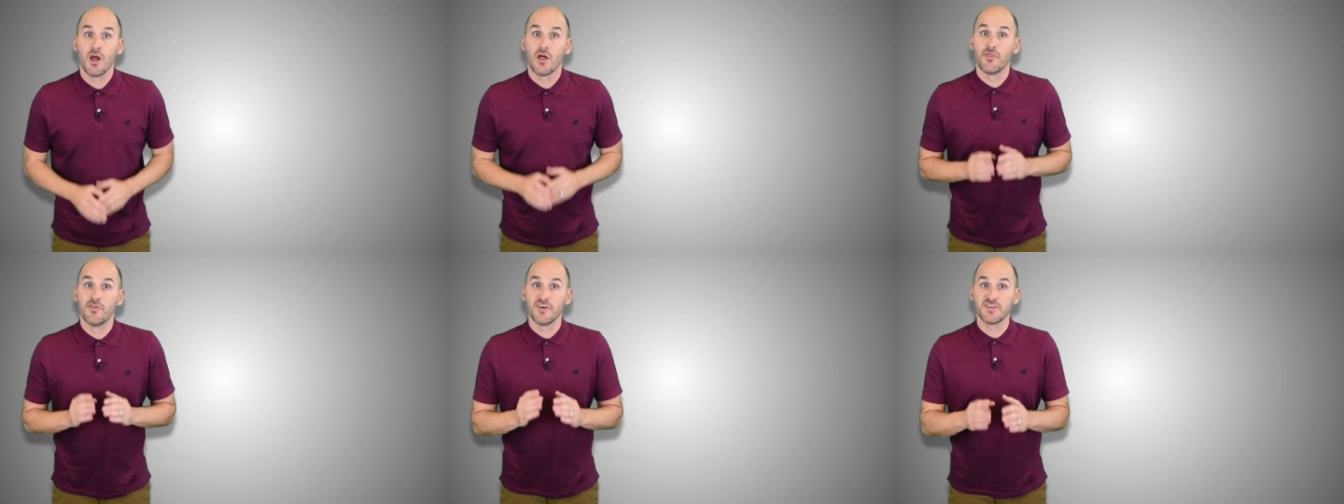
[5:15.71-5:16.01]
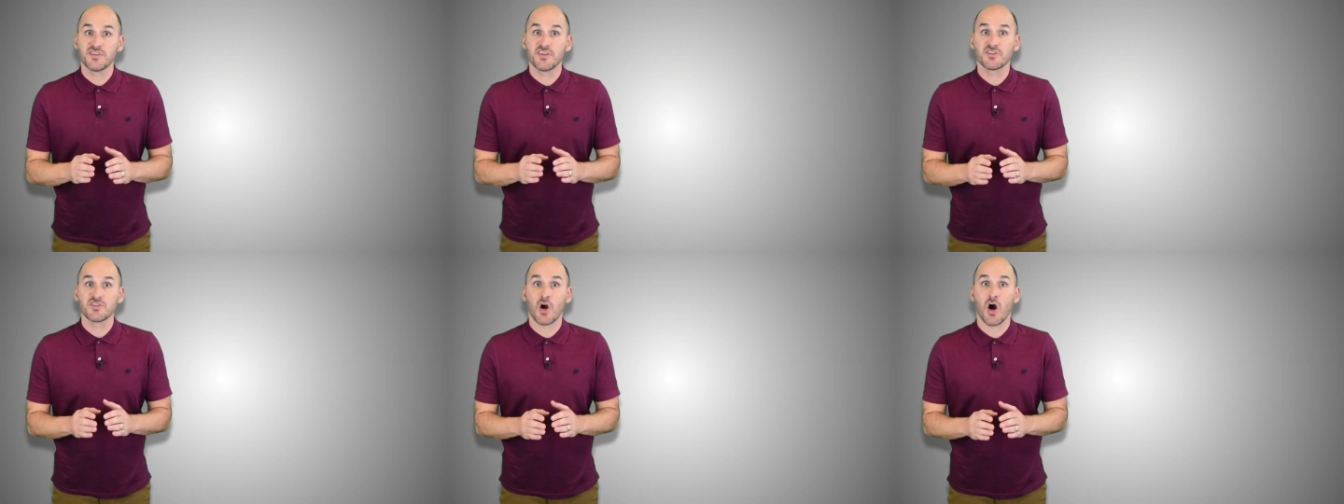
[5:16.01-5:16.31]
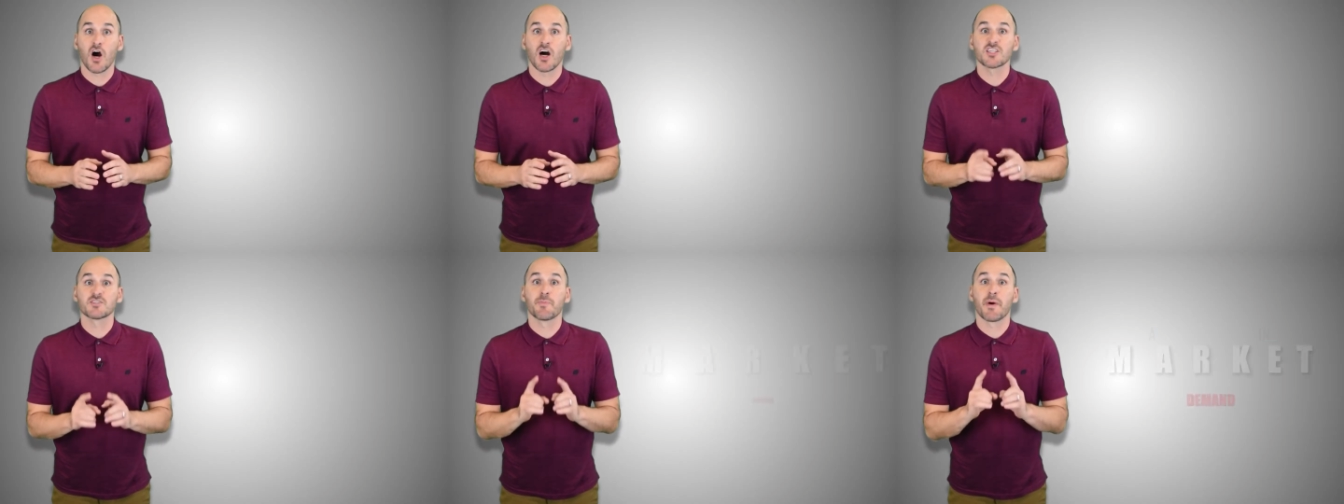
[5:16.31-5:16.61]
This is
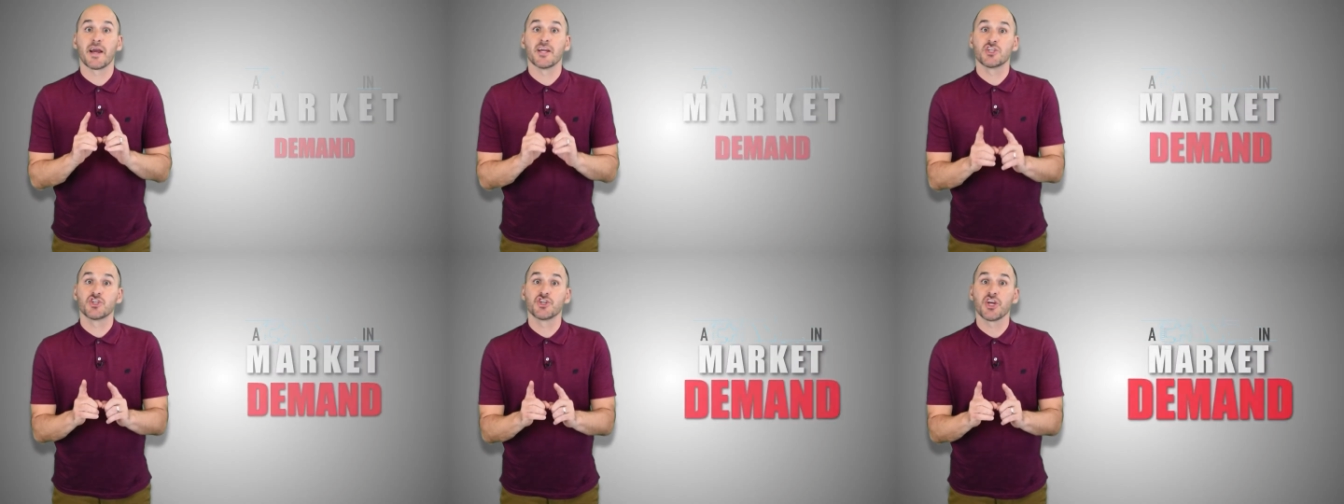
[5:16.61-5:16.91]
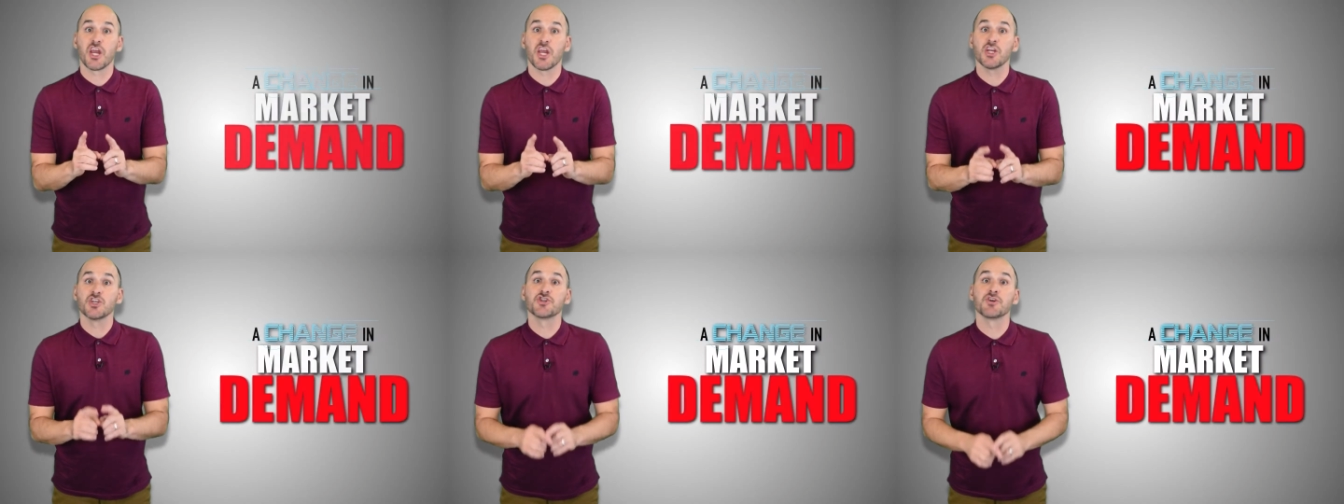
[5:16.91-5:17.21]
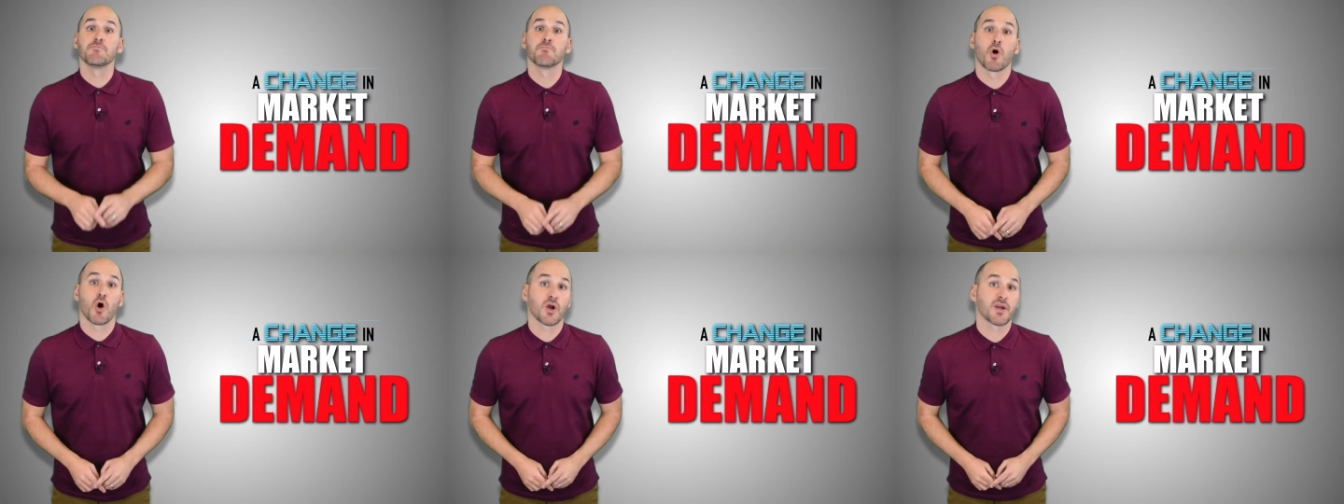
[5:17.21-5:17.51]
caused by a change
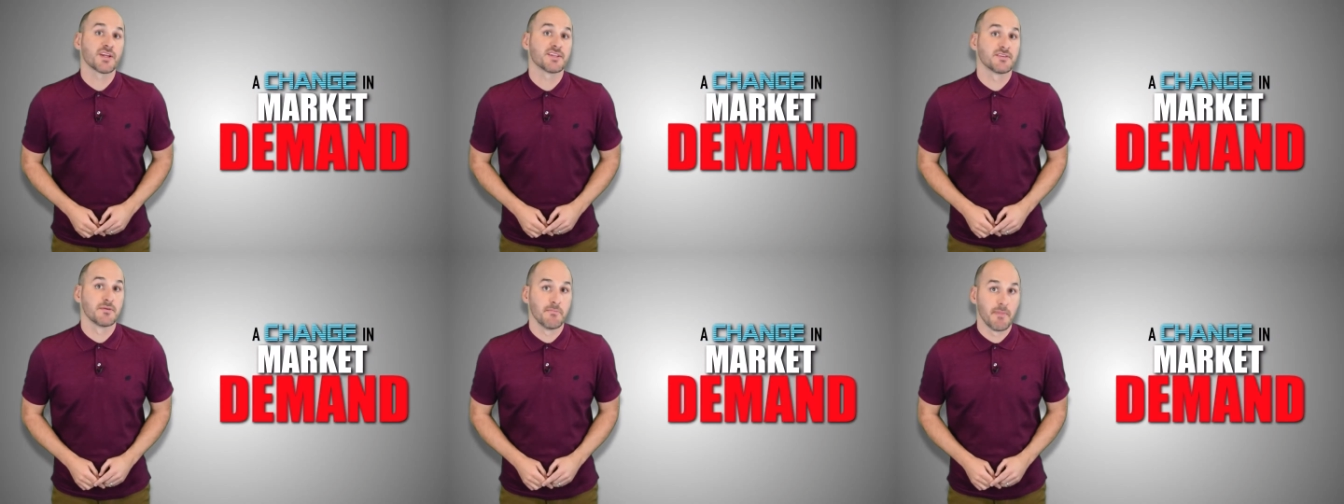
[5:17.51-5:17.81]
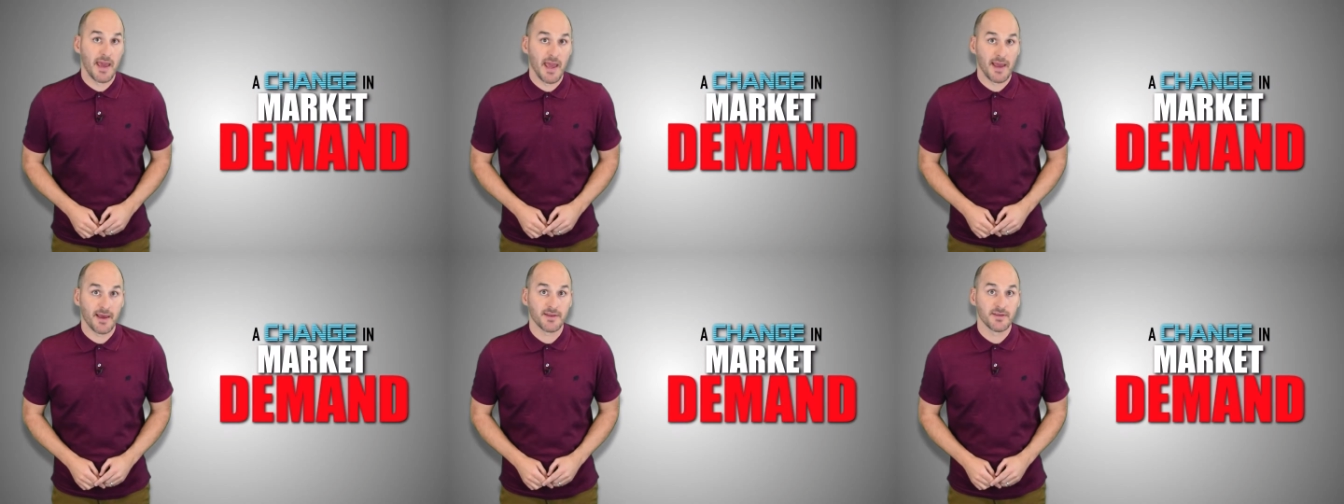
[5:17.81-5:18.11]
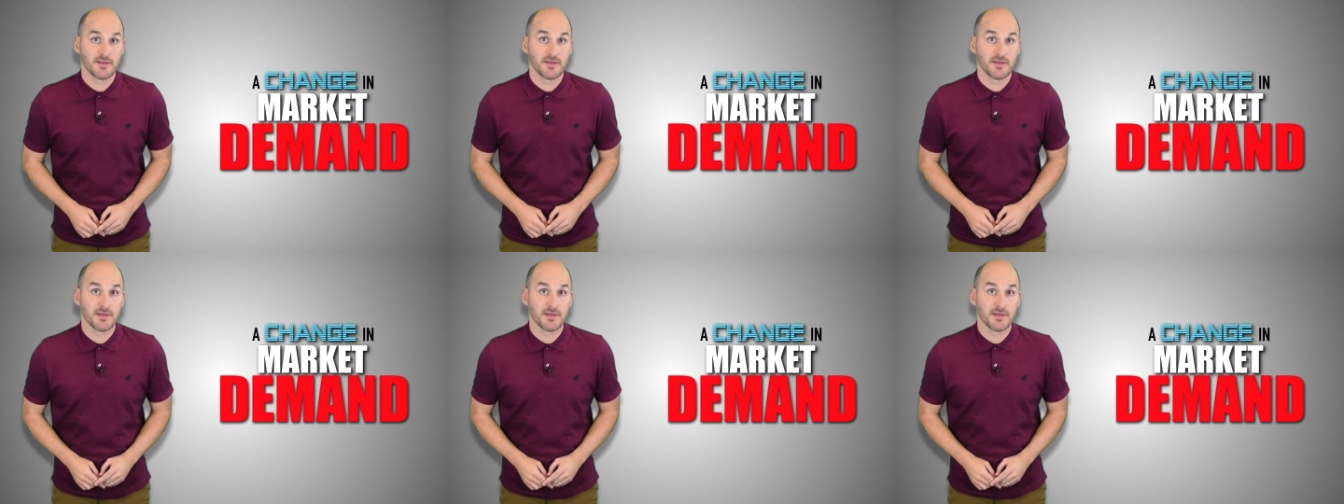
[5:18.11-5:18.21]
in market demand,